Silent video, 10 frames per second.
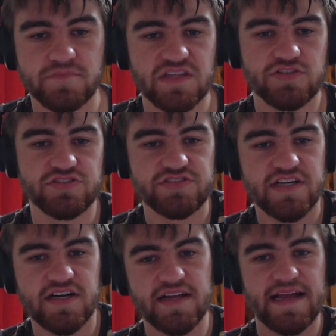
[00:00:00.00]
to
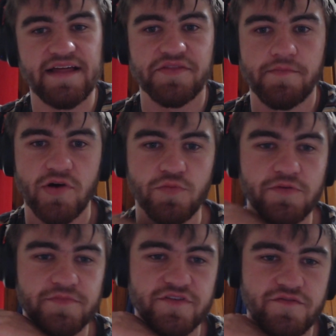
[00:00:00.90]
start at the
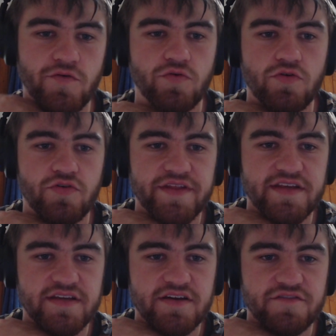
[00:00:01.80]
moment before
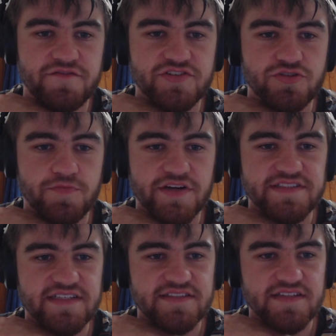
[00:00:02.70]
the official
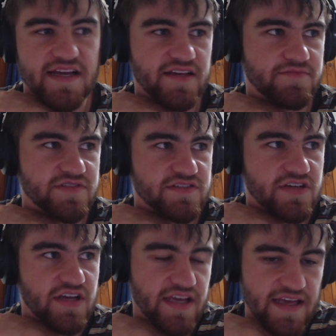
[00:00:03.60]
preseason games,
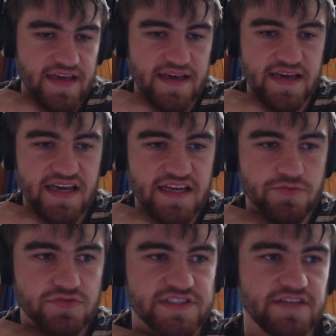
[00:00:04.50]
and
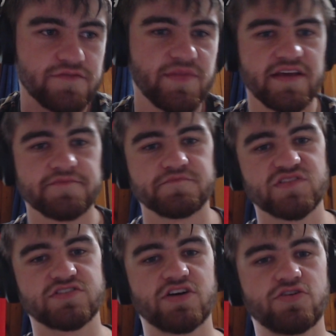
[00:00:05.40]
we'll see from there.
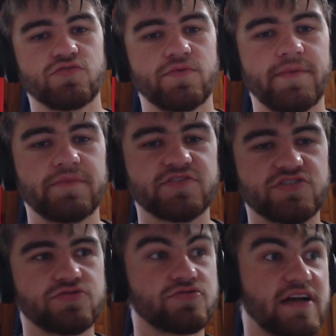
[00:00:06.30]
So remember
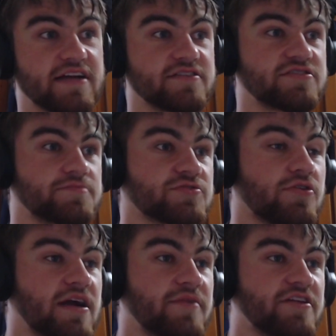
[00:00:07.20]
to like and
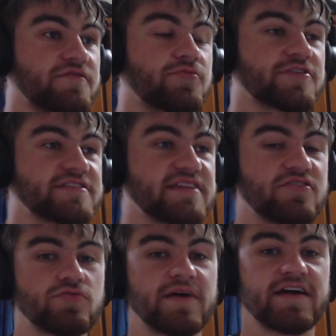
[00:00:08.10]
subscribe, and if you want to see
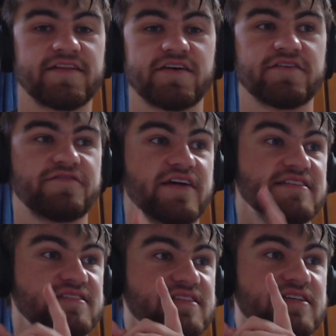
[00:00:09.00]
all my other
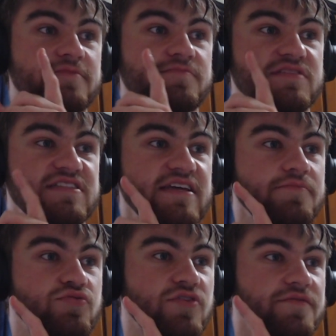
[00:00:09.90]
fantasy team
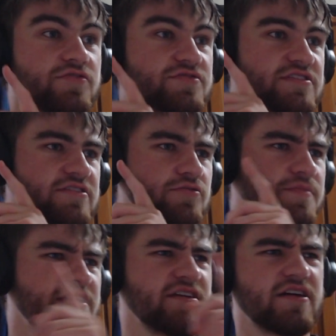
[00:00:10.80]
previews, it'll
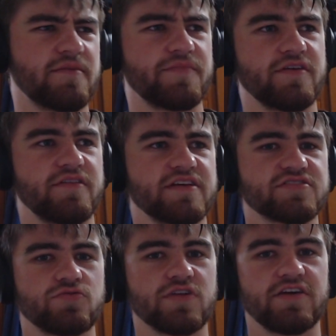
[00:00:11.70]
be up in this
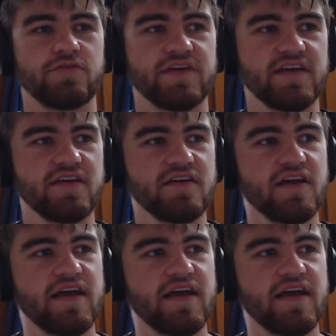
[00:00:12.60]
corner over here,